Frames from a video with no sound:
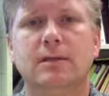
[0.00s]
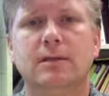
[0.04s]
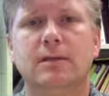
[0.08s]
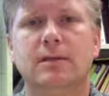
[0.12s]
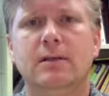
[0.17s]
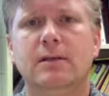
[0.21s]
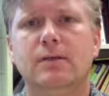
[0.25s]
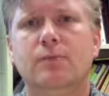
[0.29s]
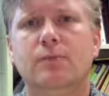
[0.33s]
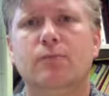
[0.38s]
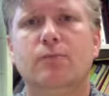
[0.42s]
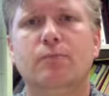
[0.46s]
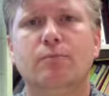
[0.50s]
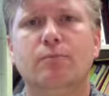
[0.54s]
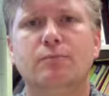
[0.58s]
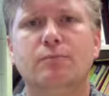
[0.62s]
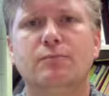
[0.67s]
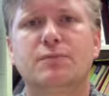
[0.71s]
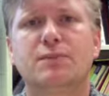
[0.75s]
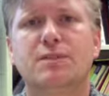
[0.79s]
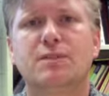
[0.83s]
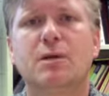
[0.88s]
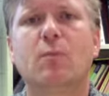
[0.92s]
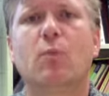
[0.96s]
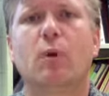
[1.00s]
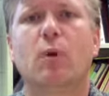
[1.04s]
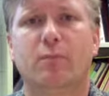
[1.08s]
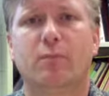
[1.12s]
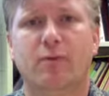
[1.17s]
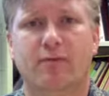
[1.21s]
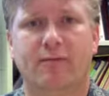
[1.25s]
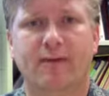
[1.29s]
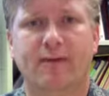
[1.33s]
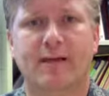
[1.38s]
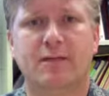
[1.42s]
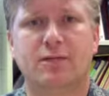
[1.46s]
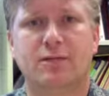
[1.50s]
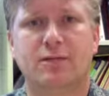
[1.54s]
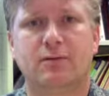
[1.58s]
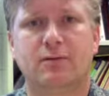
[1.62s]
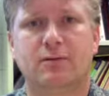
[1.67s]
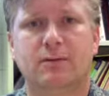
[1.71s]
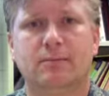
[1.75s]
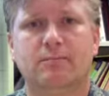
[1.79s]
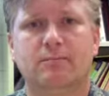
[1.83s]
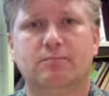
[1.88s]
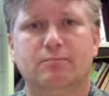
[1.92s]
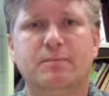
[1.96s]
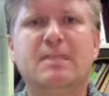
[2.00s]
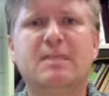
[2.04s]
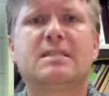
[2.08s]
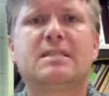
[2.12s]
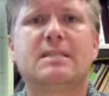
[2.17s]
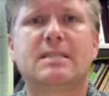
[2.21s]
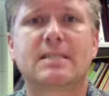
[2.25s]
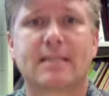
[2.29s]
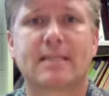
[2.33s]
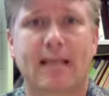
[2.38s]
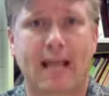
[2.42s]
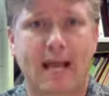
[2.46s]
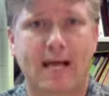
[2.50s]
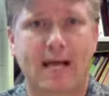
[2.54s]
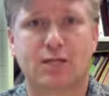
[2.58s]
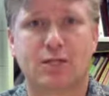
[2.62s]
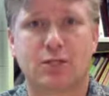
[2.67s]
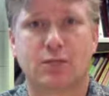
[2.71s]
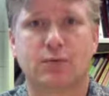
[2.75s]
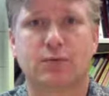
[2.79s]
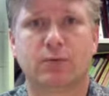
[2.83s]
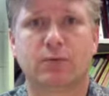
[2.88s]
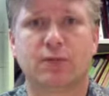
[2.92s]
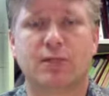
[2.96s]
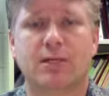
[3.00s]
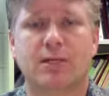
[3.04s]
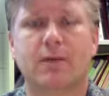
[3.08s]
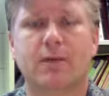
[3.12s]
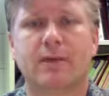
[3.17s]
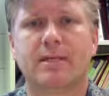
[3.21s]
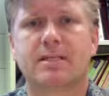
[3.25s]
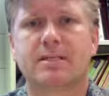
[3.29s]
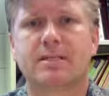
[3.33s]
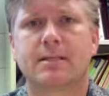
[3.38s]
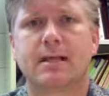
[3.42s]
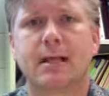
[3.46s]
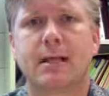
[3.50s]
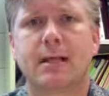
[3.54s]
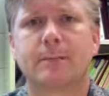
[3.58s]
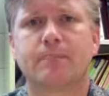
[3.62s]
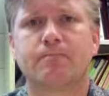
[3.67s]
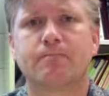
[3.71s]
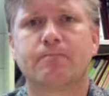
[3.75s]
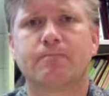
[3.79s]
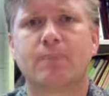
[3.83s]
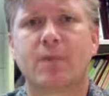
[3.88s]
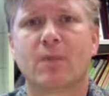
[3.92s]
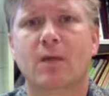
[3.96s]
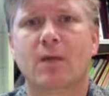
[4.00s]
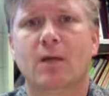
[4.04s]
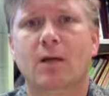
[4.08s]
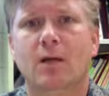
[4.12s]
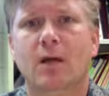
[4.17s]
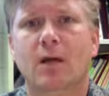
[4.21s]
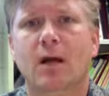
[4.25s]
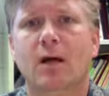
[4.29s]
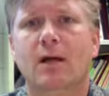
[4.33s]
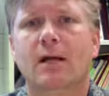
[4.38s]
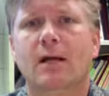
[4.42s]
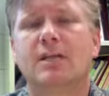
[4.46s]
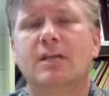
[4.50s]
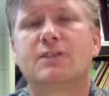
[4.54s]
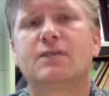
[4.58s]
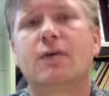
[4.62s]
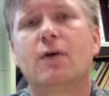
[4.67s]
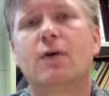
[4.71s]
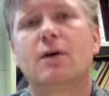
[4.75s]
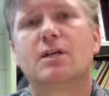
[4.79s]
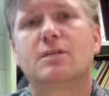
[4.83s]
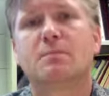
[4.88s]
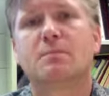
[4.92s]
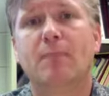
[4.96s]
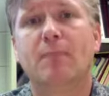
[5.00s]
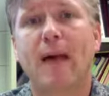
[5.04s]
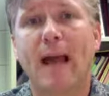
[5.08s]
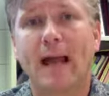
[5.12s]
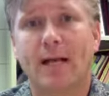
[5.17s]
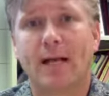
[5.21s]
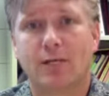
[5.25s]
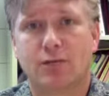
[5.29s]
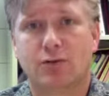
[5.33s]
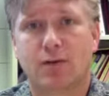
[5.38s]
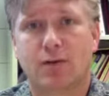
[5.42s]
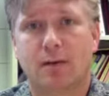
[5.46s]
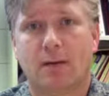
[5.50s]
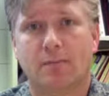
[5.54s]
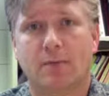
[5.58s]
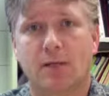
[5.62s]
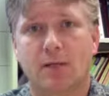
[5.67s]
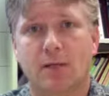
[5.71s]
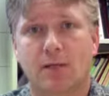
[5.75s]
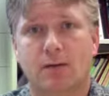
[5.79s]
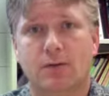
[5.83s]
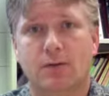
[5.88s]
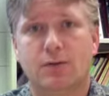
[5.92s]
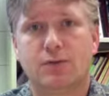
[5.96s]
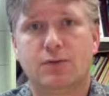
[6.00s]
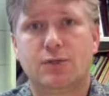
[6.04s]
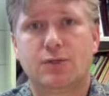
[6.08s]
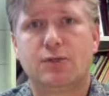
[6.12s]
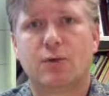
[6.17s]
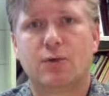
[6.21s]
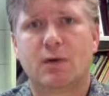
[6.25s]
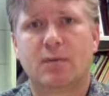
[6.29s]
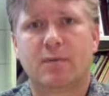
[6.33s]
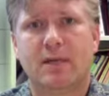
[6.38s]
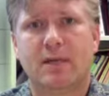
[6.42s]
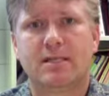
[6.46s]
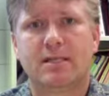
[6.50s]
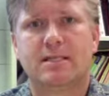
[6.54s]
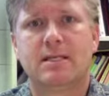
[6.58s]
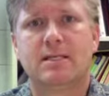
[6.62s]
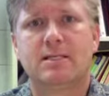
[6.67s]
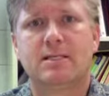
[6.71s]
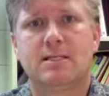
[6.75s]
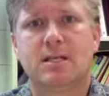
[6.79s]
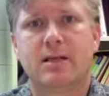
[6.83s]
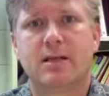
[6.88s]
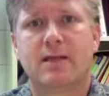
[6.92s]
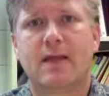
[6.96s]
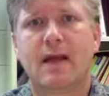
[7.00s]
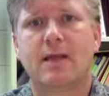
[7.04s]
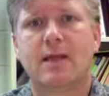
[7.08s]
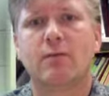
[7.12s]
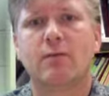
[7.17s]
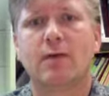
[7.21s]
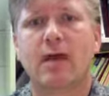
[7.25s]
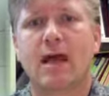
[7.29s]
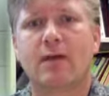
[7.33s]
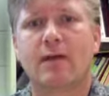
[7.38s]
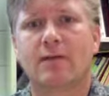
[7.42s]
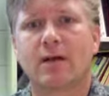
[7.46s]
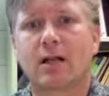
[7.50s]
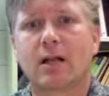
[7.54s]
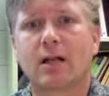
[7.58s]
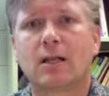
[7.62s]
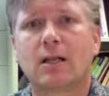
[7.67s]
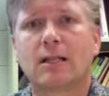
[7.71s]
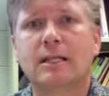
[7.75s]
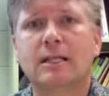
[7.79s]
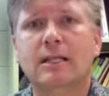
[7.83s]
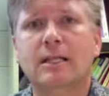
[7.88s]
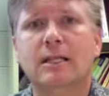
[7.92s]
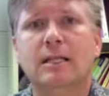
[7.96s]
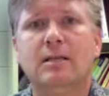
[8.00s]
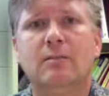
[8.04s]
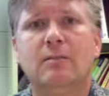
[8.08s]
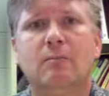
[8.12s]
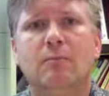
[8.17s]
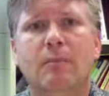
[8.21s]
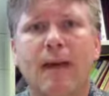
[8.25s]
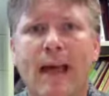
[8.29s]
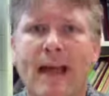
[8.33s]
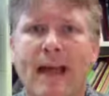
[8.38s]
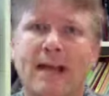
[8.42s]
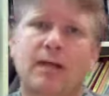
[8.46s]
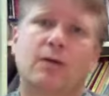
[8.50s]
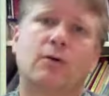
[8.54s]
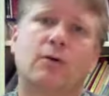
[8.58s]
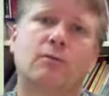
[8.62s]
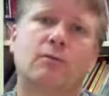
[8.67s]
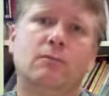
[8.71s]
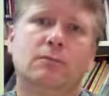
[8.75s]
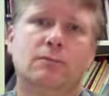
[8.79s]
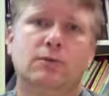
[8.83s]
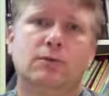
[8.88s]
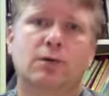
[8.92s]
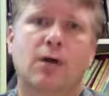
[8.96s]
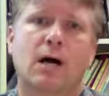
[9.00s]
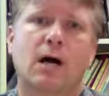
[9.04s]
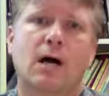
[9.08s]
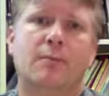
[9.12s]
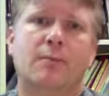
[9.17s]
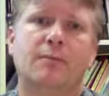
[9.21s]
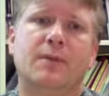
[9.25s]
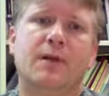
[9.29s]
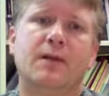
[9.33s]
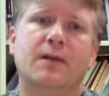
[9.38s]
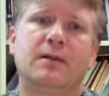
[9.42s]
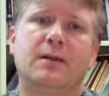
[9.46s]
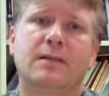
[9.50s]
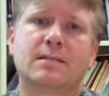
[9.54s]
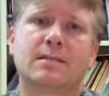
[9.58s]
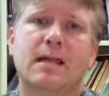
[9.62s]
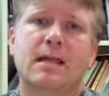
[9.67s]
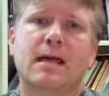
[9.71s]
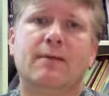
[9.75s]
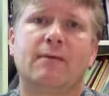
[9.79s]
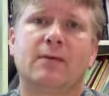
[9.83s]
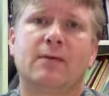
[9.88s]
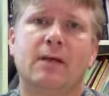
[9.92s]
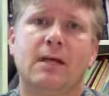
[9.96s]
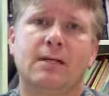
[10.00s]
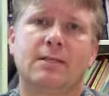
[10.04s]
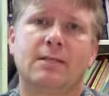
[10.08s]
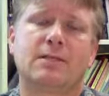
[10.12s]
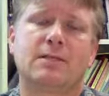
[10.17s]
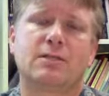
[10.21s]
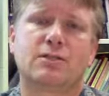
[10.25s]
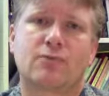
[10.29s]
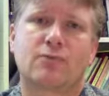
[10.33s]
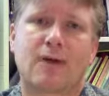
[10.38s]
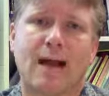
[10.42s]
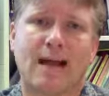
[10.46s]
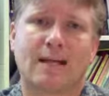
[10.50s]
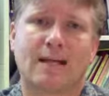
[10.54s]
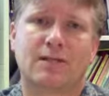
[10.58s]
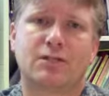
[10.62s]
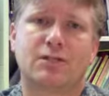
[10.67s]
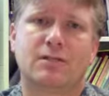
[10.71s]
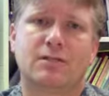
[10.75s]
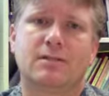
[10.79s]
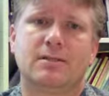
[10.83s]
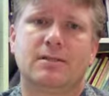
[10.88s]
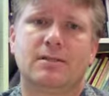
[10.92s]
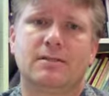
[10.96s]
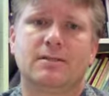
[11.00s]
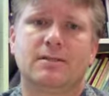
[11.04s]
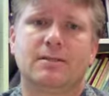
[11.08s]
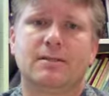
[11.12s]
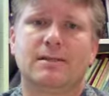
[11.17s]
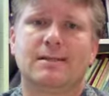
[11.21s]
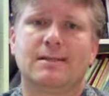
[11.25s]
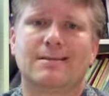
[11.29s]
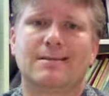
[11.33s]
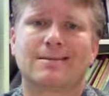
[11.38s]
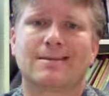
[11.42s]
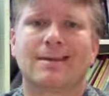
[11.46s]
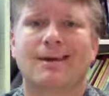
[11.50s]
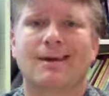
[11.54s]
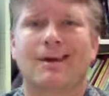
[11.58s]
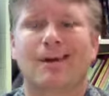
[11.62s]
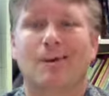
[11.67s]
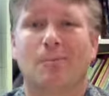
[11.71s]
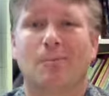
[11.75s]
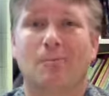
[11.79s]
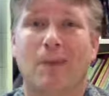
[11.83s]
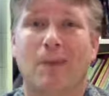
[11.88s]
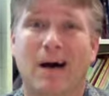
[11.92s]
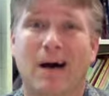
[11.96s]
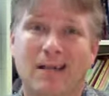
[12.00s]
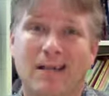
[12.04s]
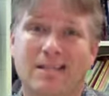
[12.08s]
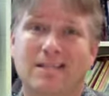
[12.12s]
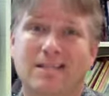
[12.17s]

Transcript: somewhat professional, business casual, shall we say. As far as backdrop goes, you want to pay attention to that. You want to have a clean backdrop that doesn't have a lot of distractions and things. Mine's a little,